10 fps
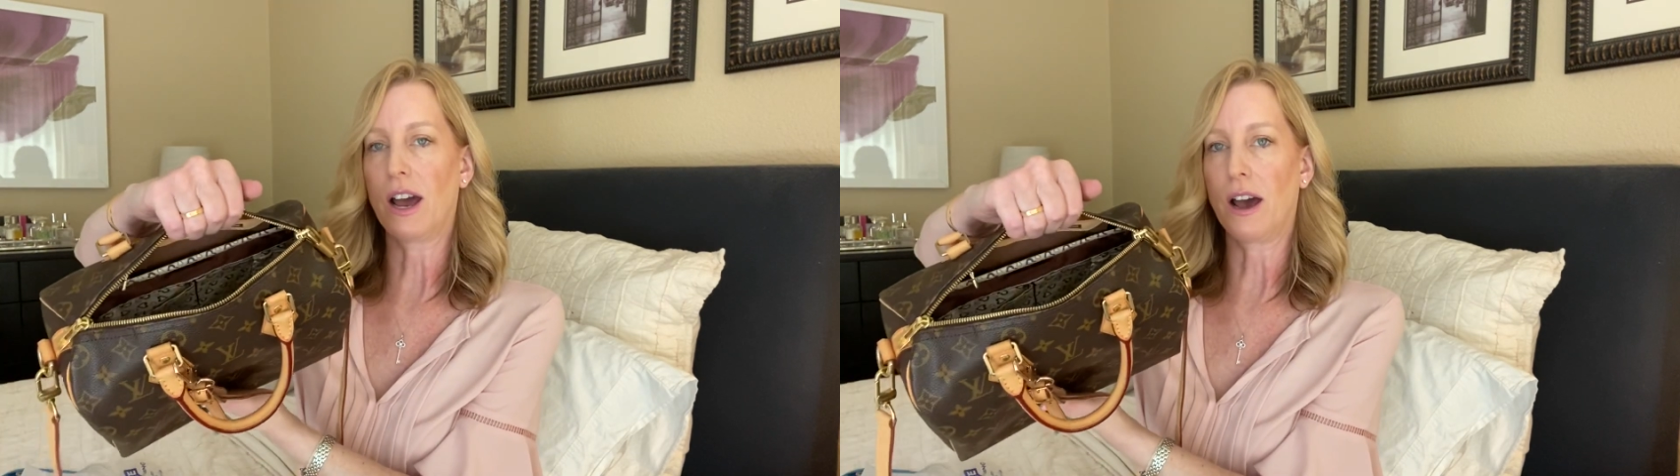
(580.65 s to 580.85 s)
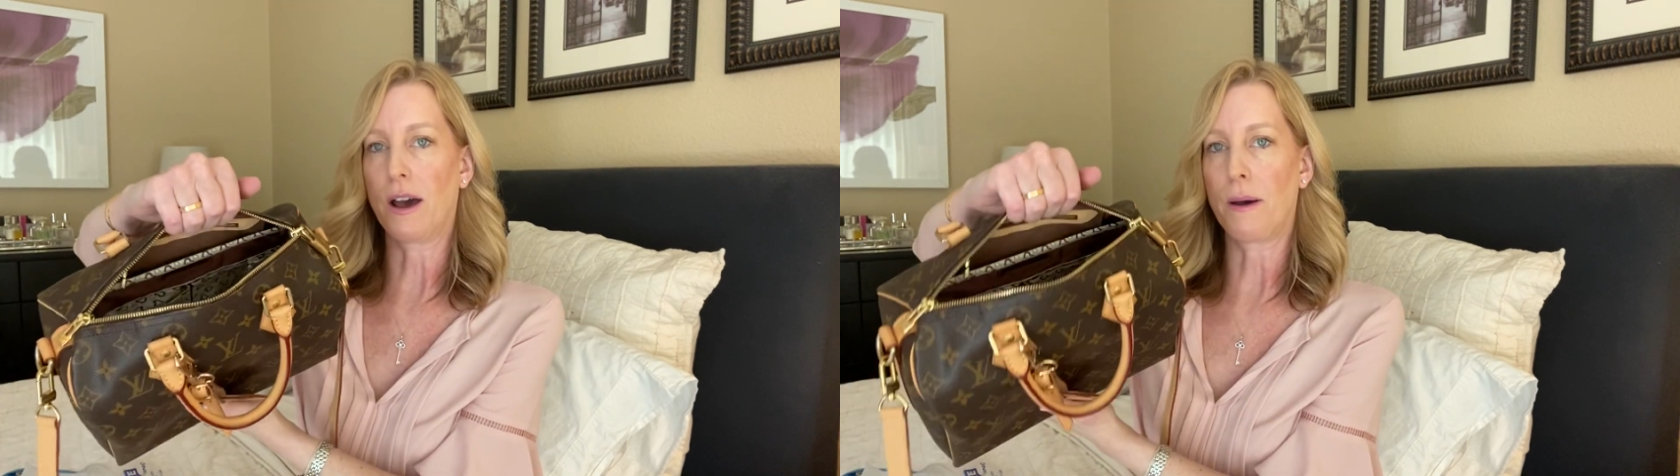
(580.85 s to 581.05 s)

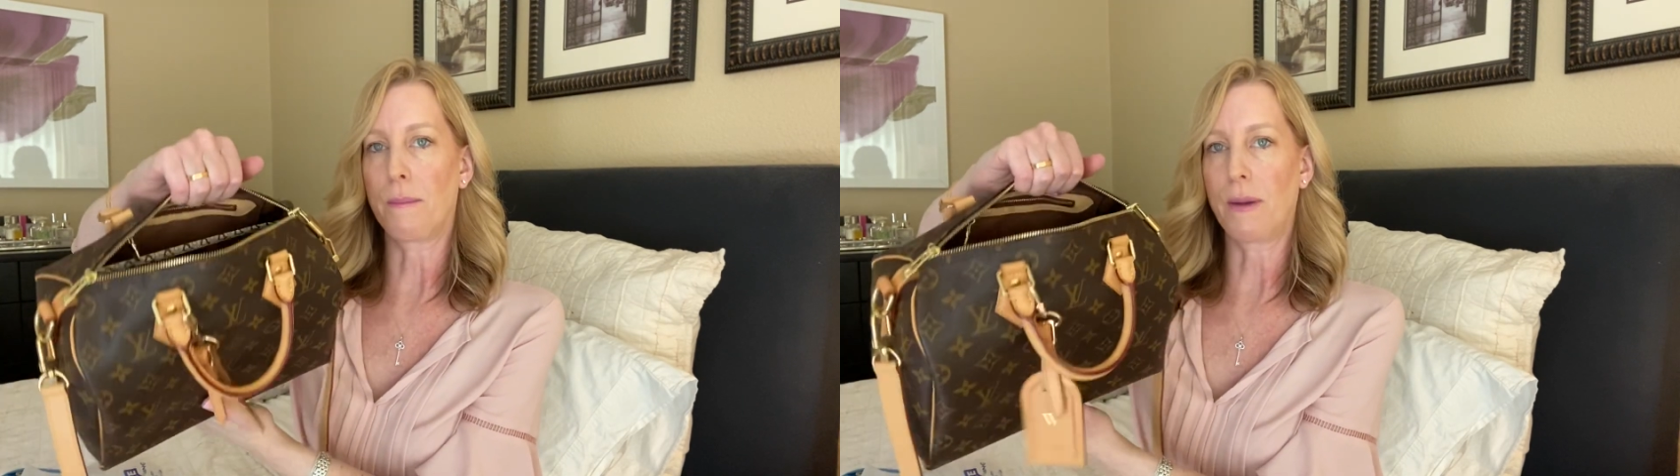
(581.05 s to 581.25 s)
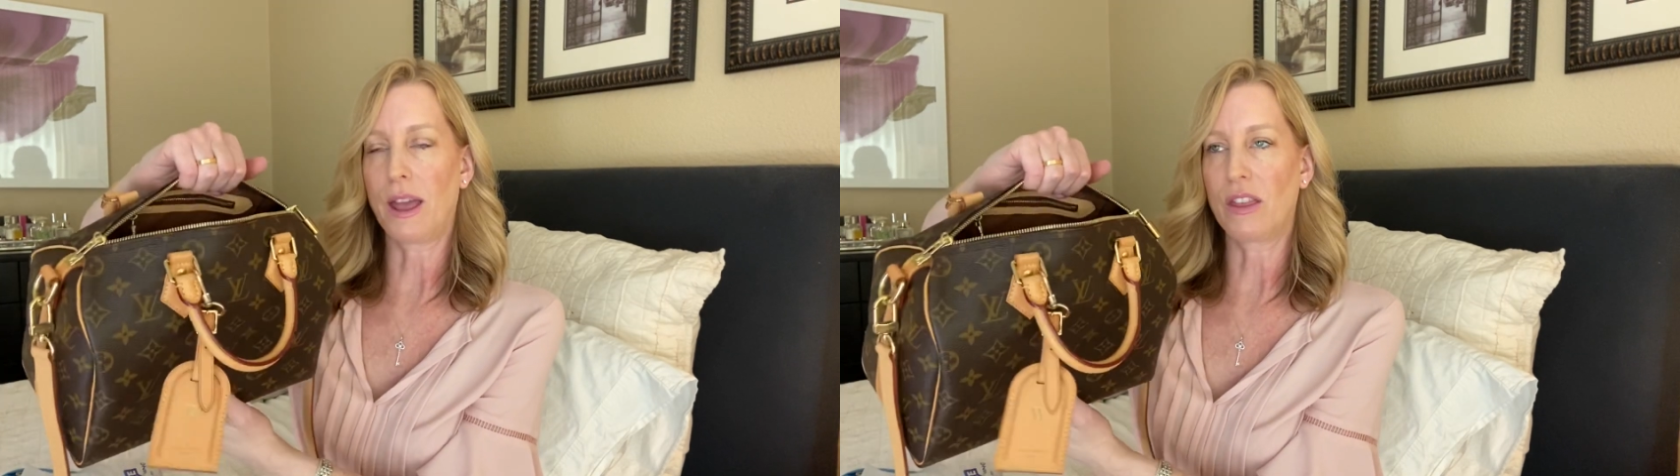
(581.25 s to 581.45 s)

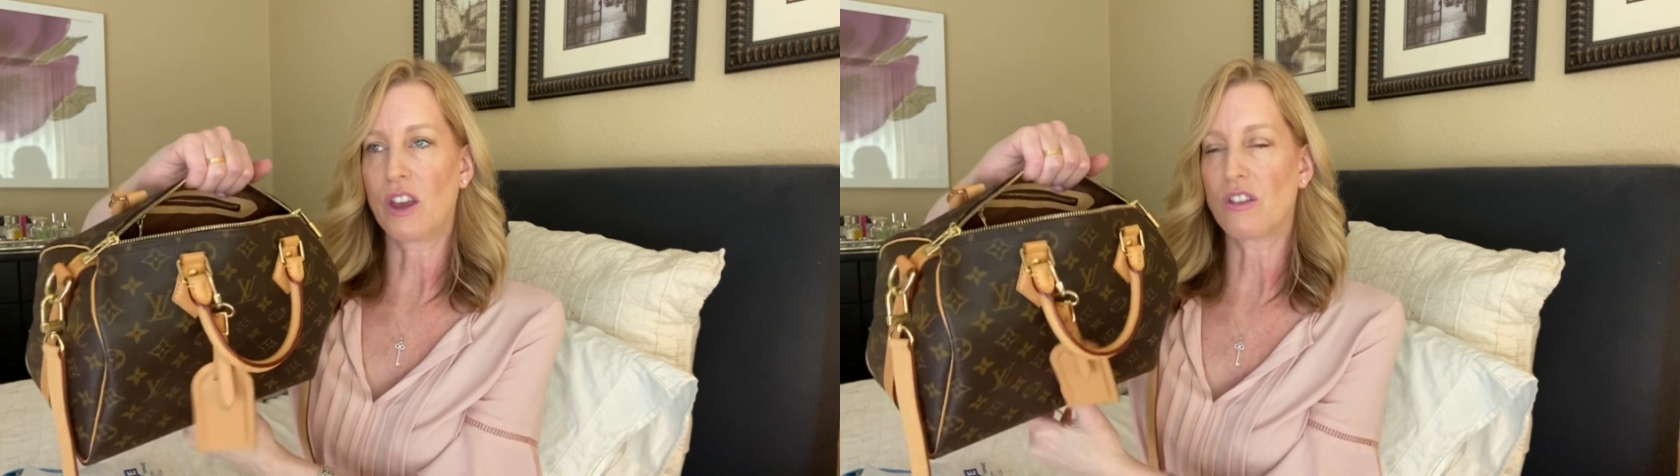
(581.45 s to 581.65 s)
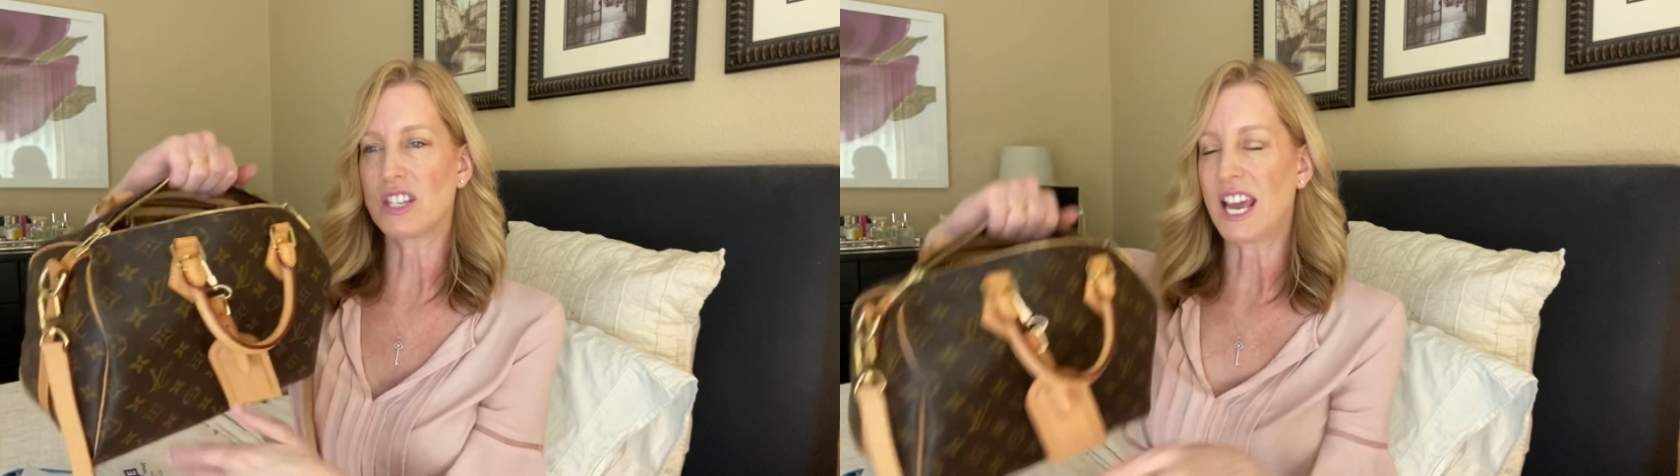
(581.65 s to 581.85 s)
And the
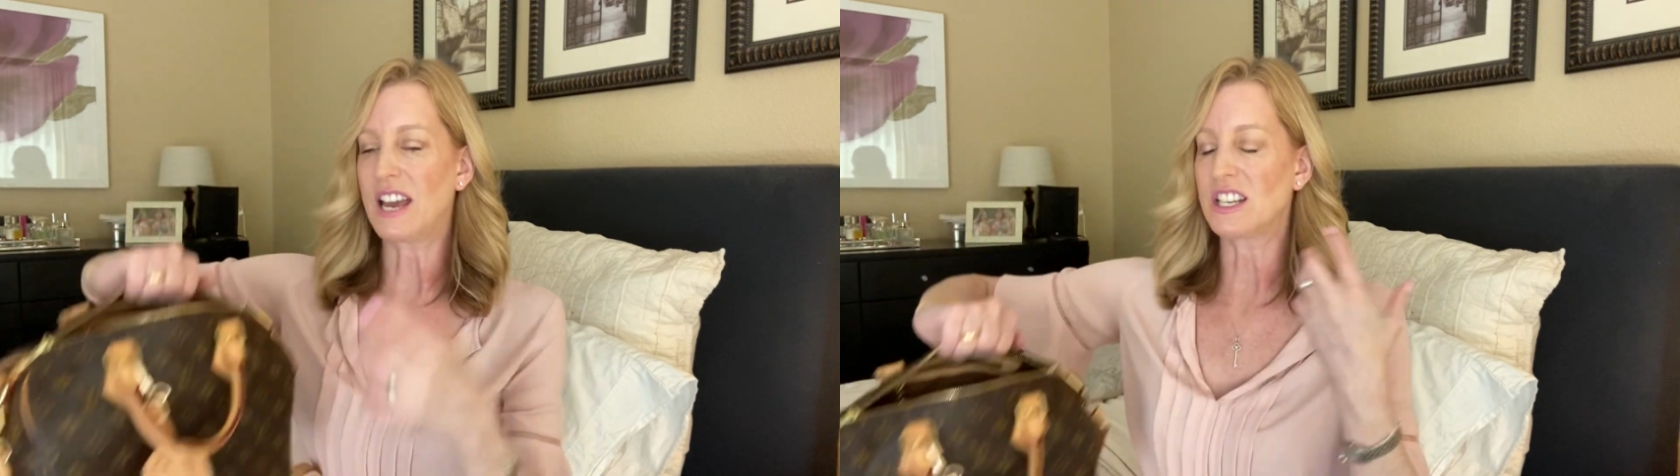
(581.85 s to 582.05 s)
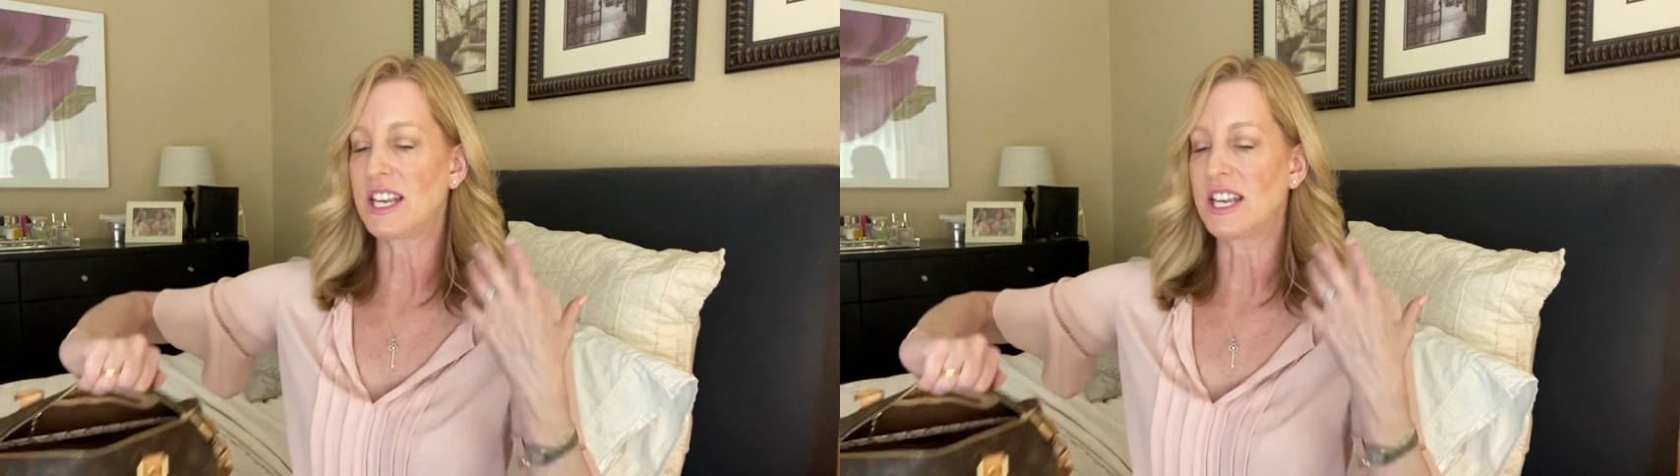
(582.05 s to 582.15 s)
other day I just